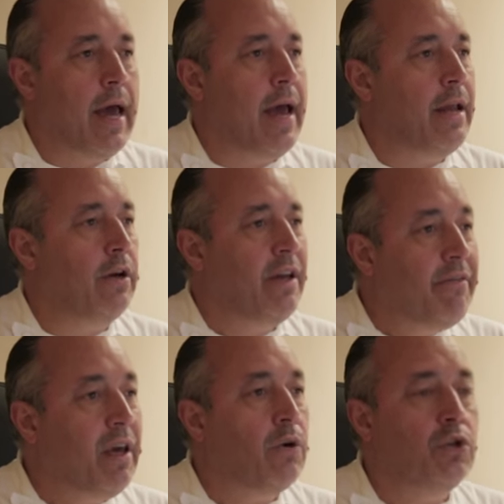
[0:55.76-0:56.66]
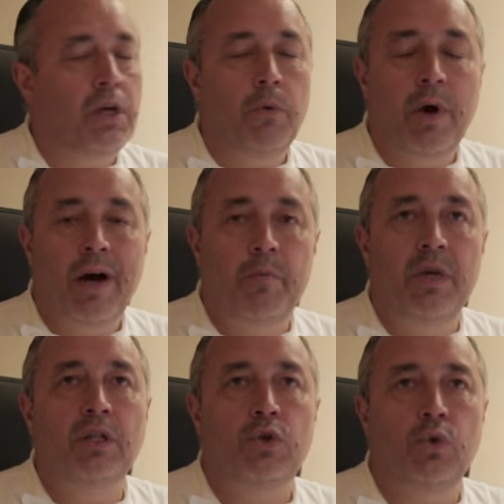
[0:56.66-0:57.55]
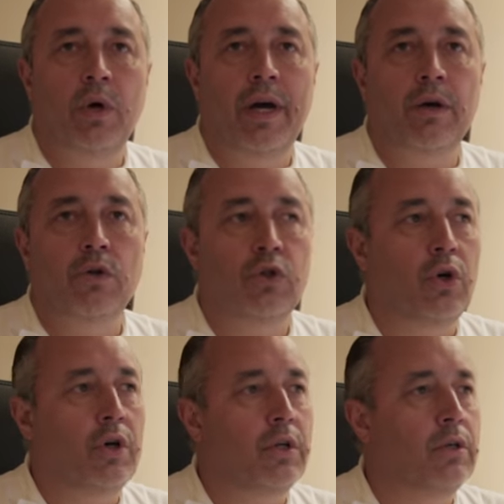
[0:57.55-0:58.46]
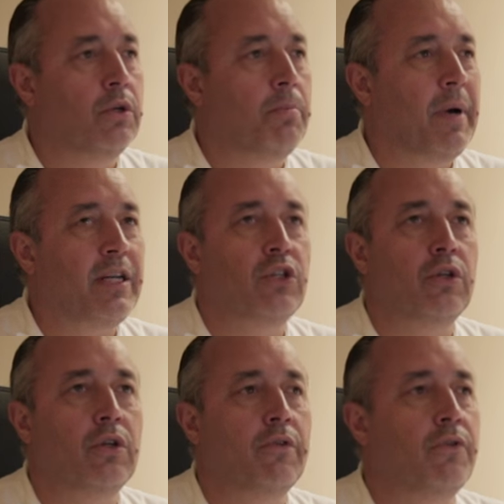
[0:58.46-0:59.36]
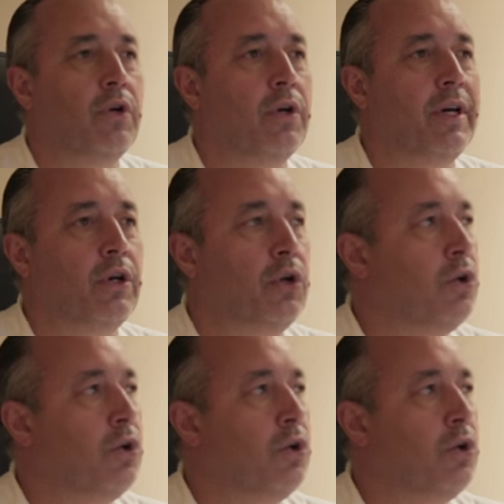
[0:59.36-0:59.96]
And on every country where I've been to, I enjoy the passion of and the